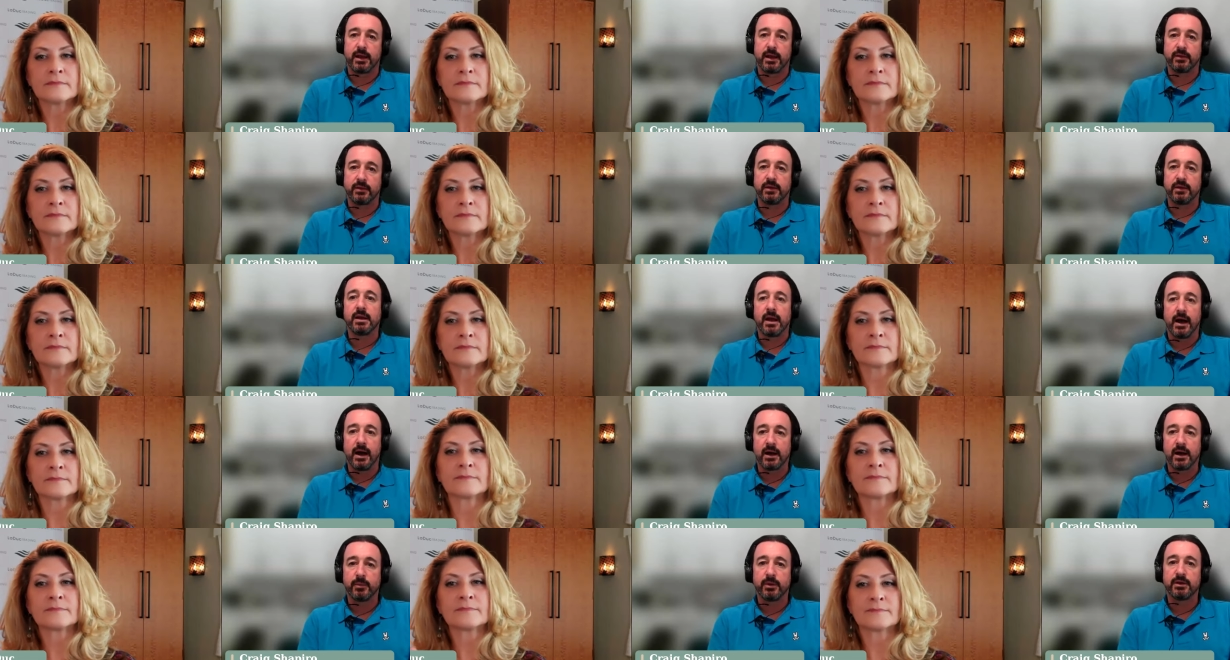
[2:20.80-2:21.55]
Speaker 1: hit. The
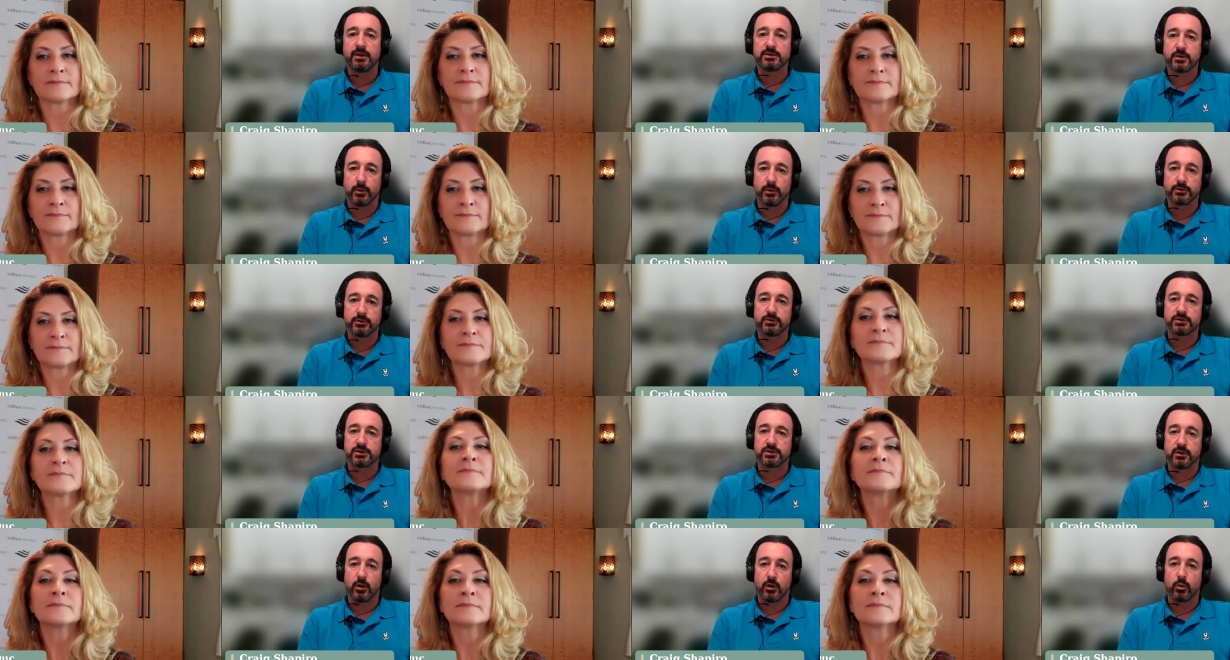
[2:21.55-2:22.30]
economy is going to
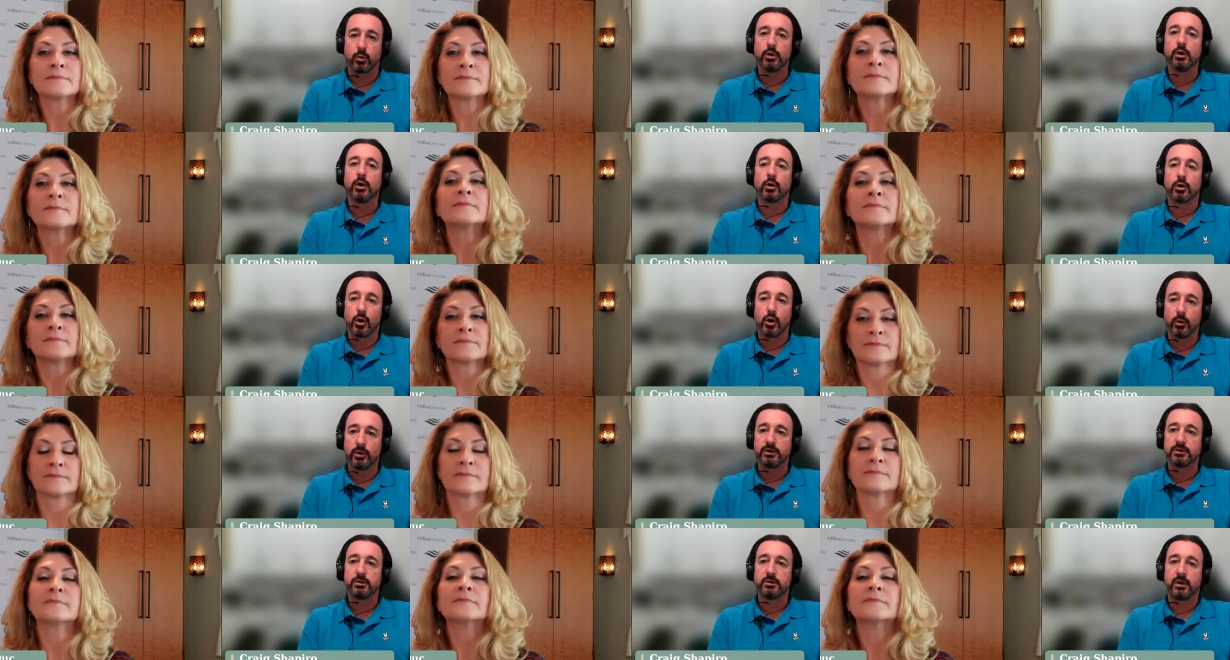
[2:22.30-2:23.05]
slow. We are
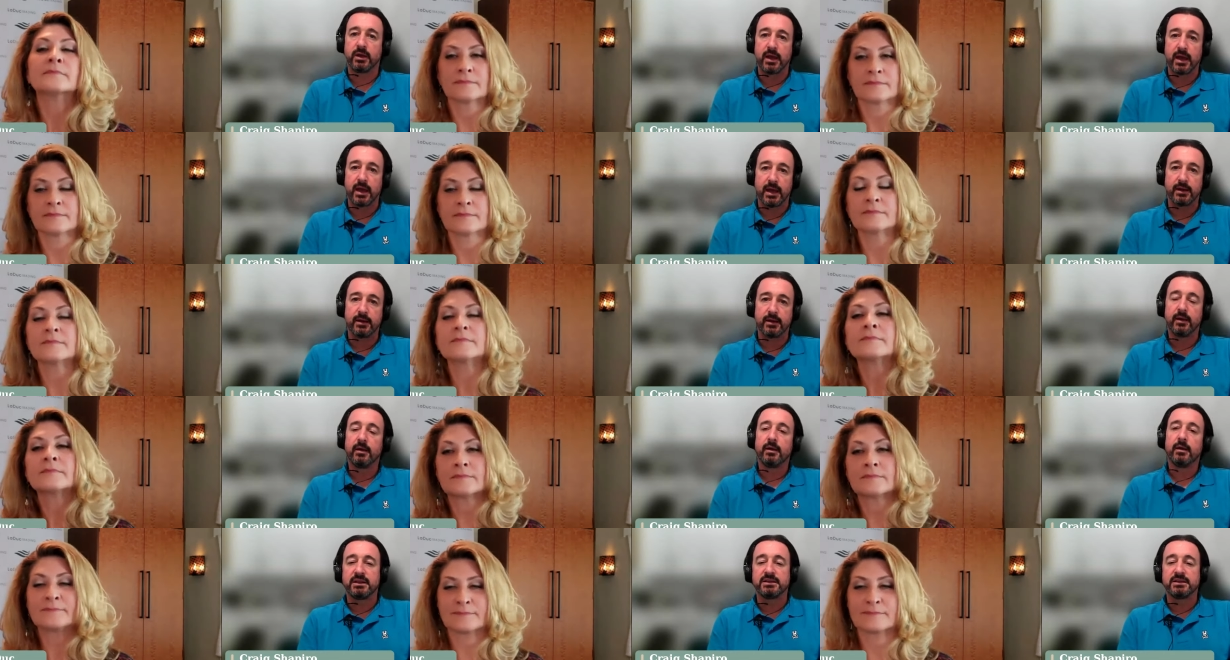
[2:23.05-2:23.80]
going to get
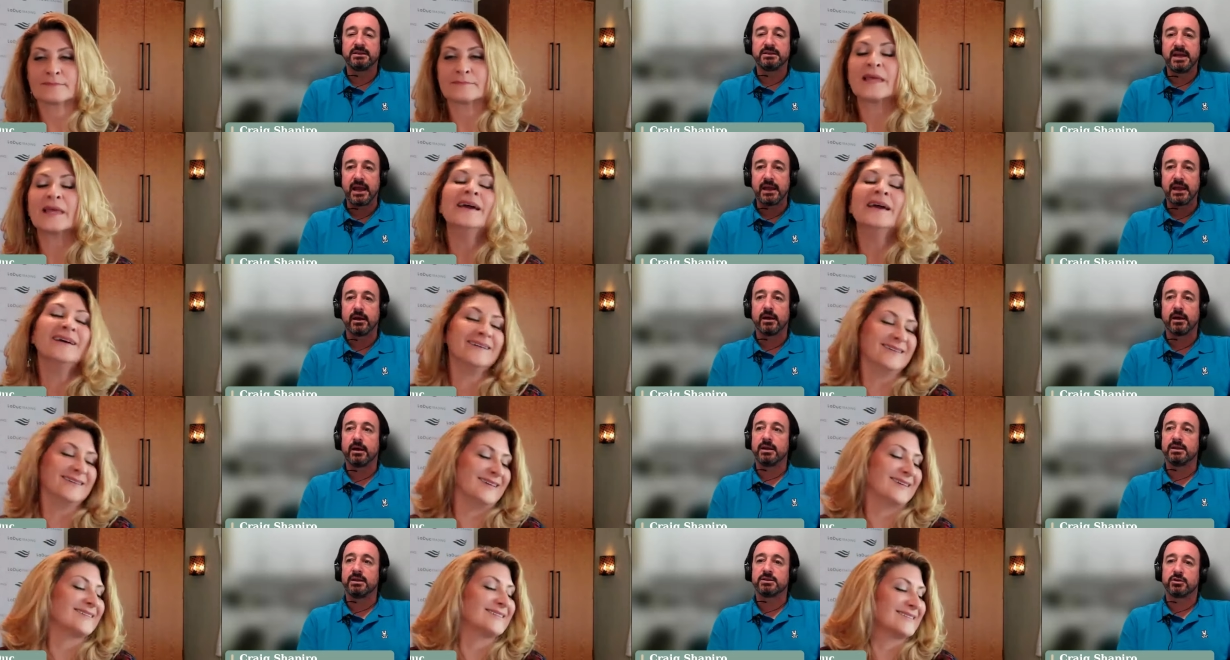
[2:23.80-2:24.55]
the
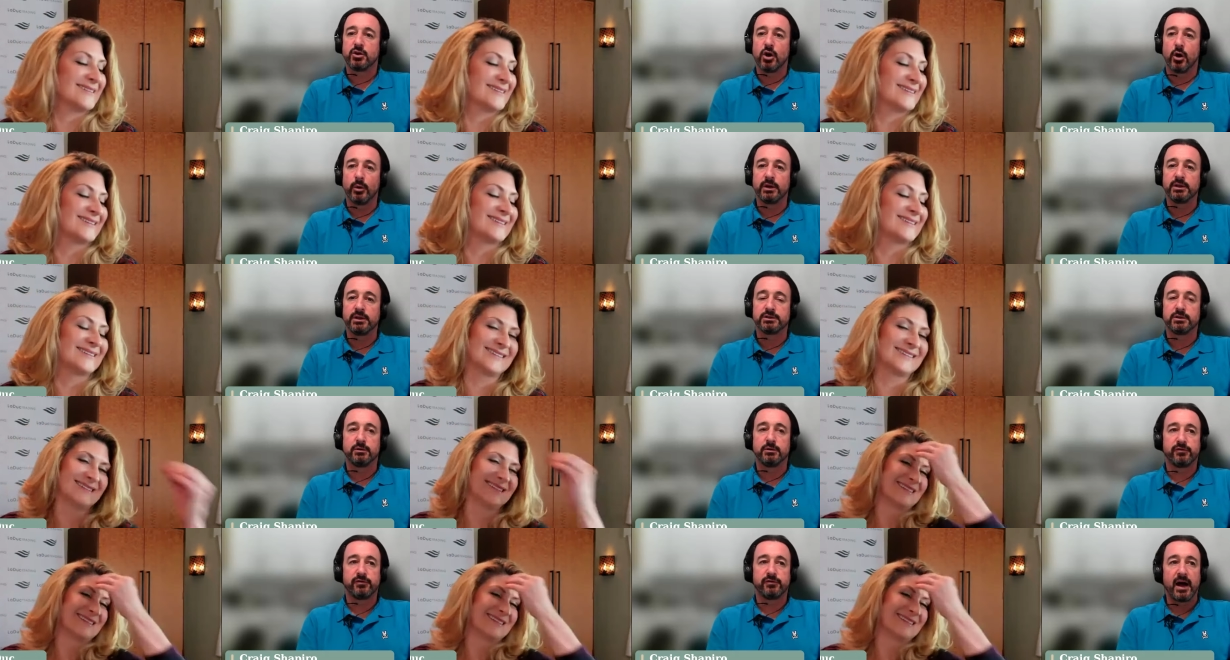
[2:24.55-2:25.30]
data is going
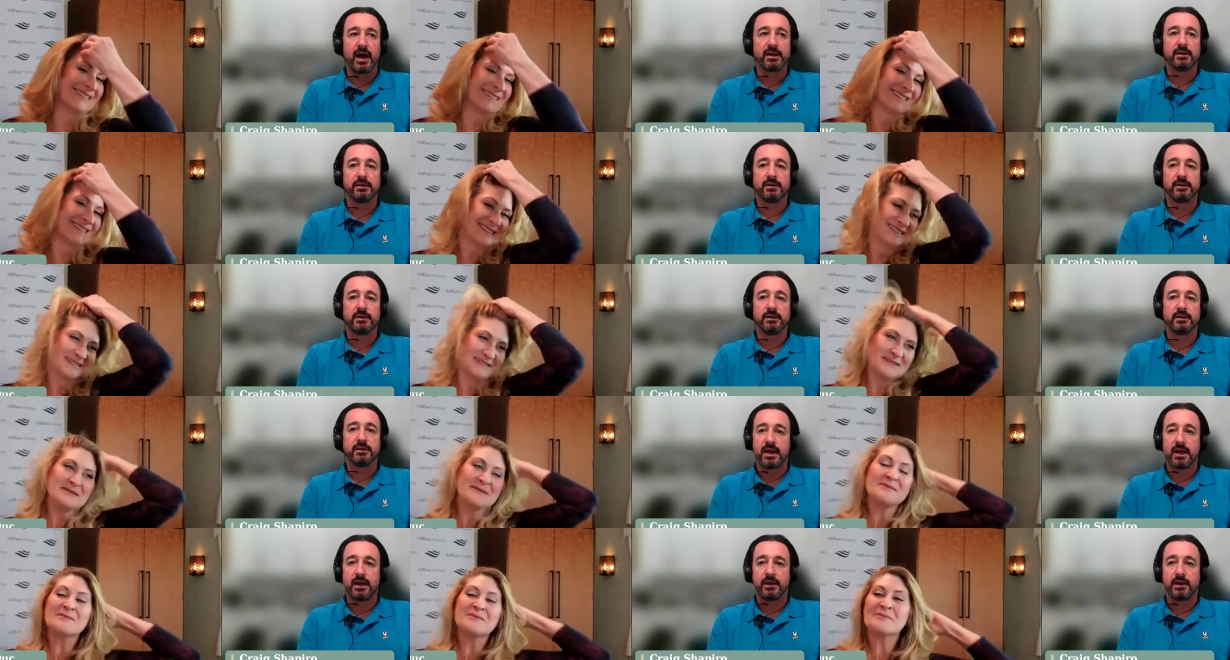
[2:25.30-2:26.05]
to finally
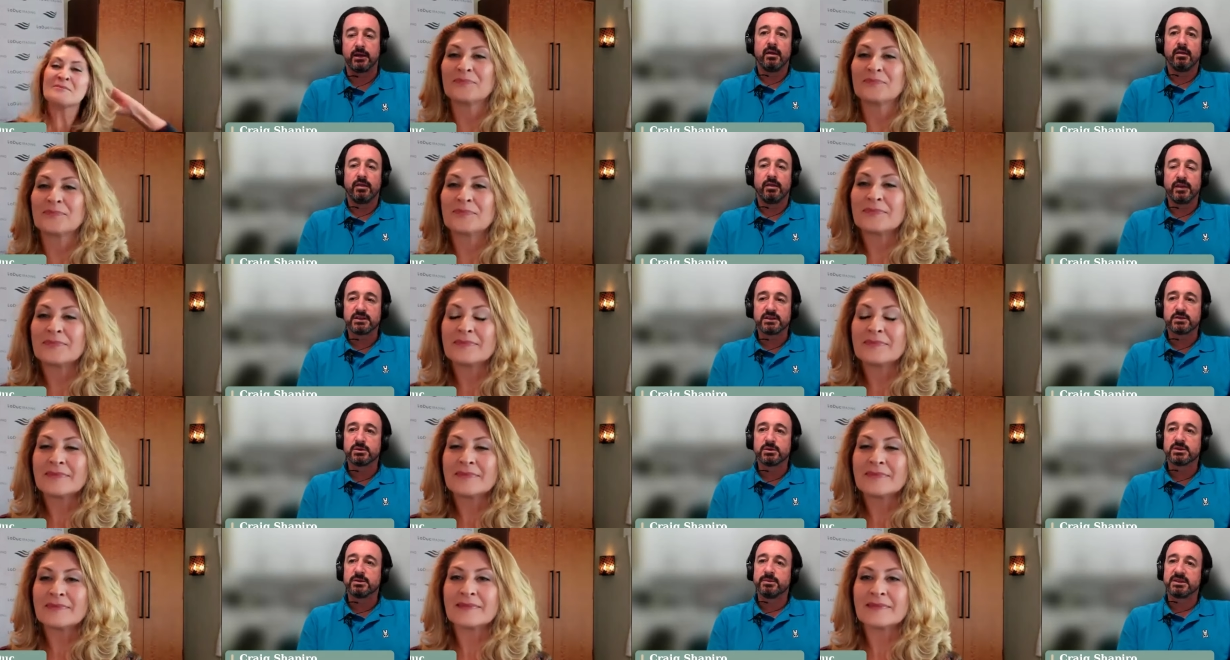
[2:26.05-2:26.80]
say this
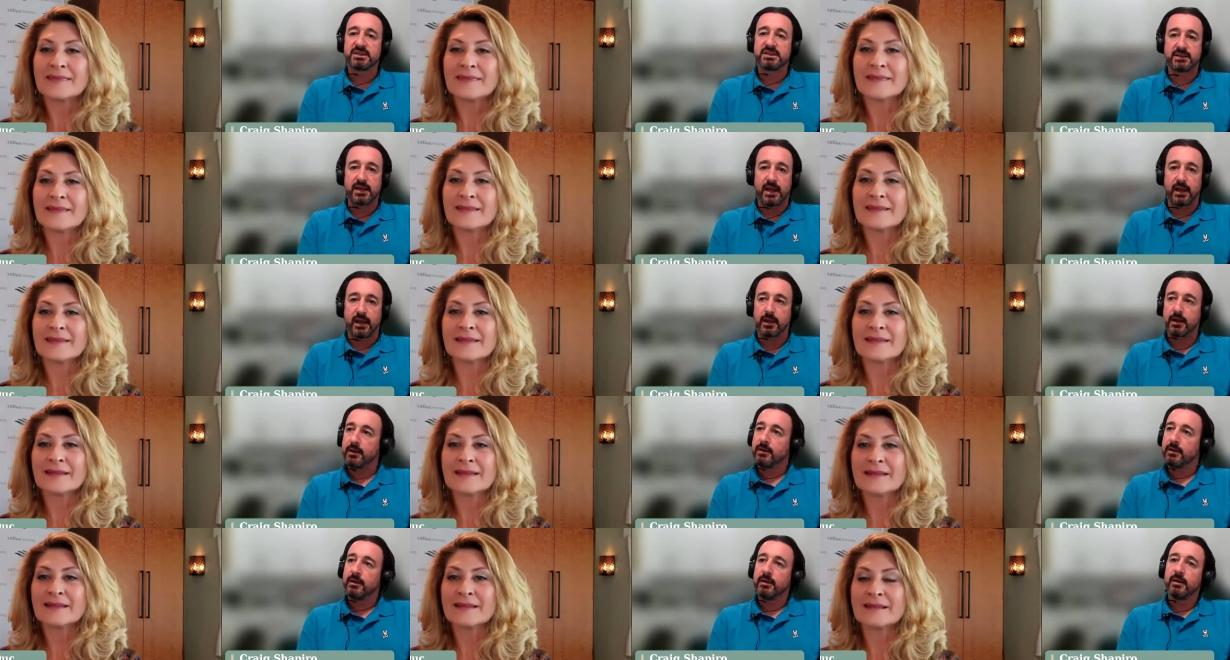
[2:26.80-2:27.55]
was a mistake.